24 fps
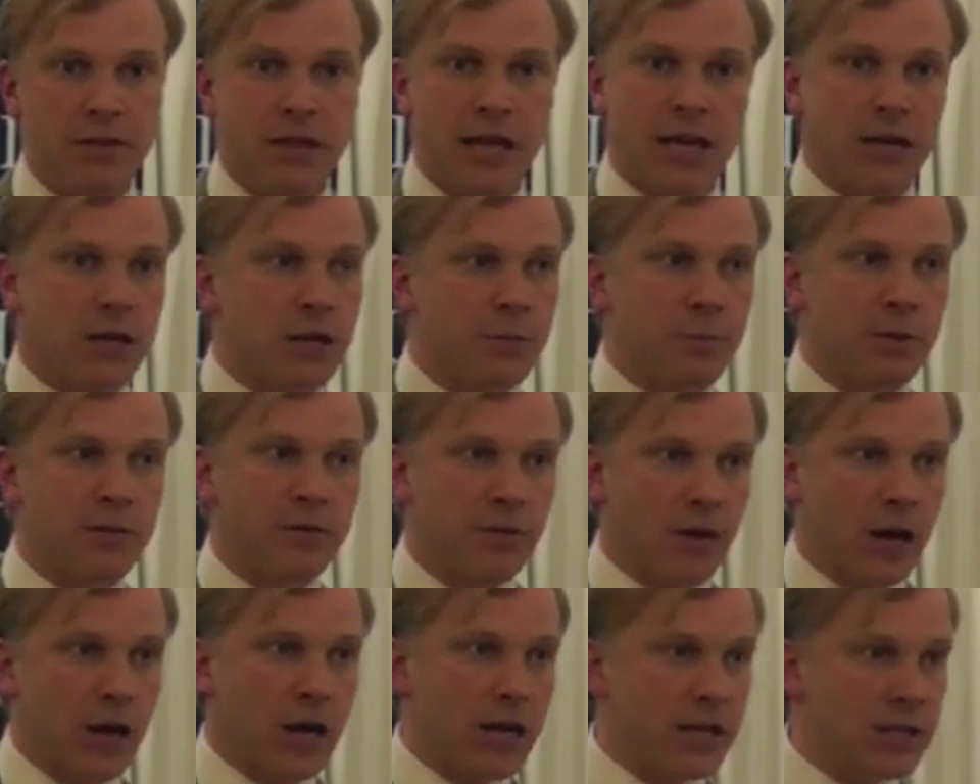They're going to
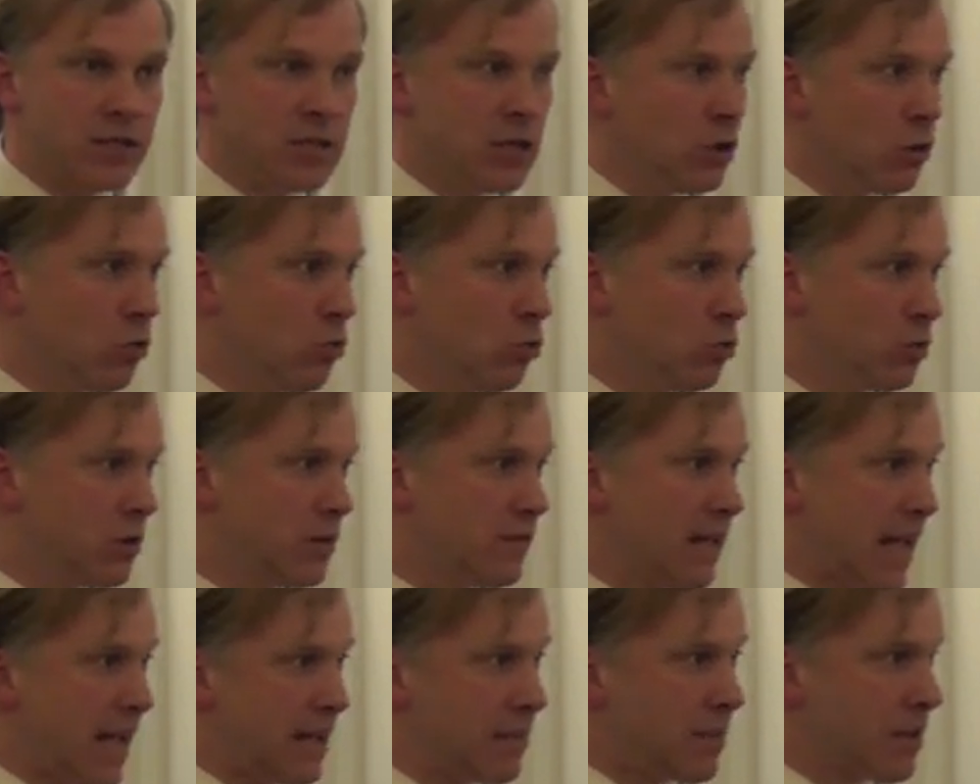provide all the
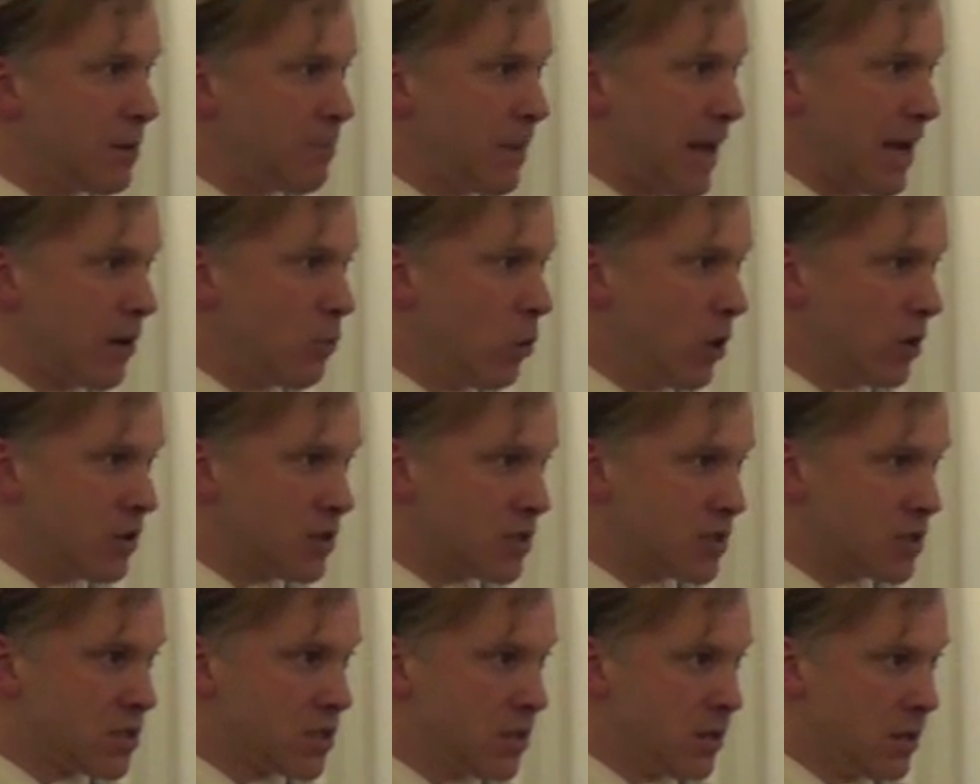debt that a bank
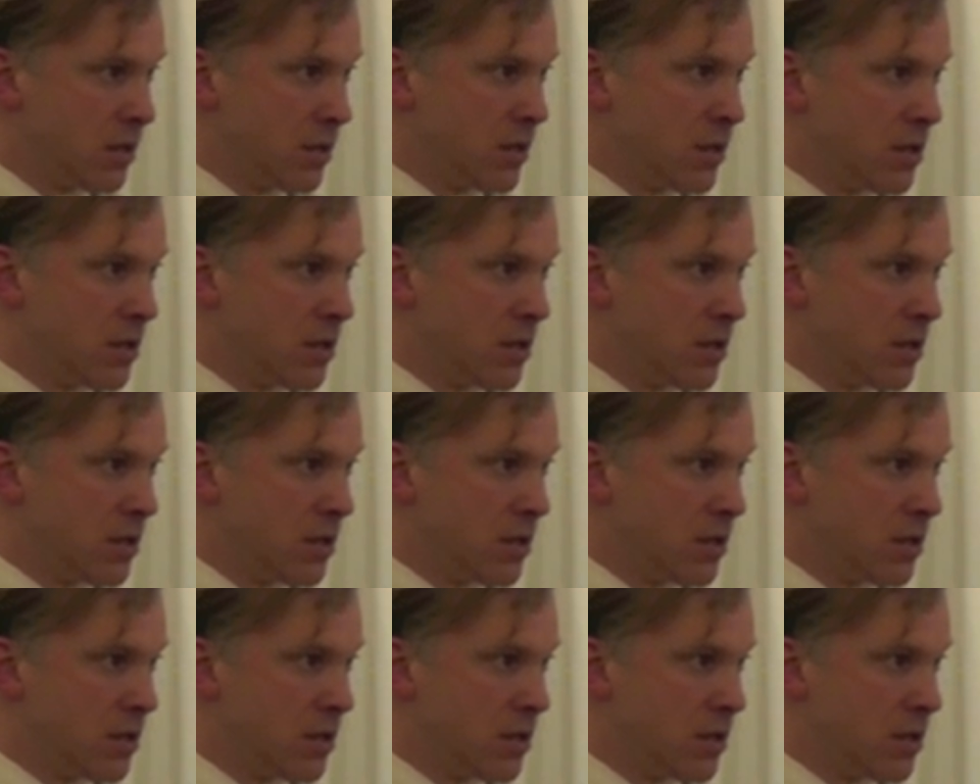wants.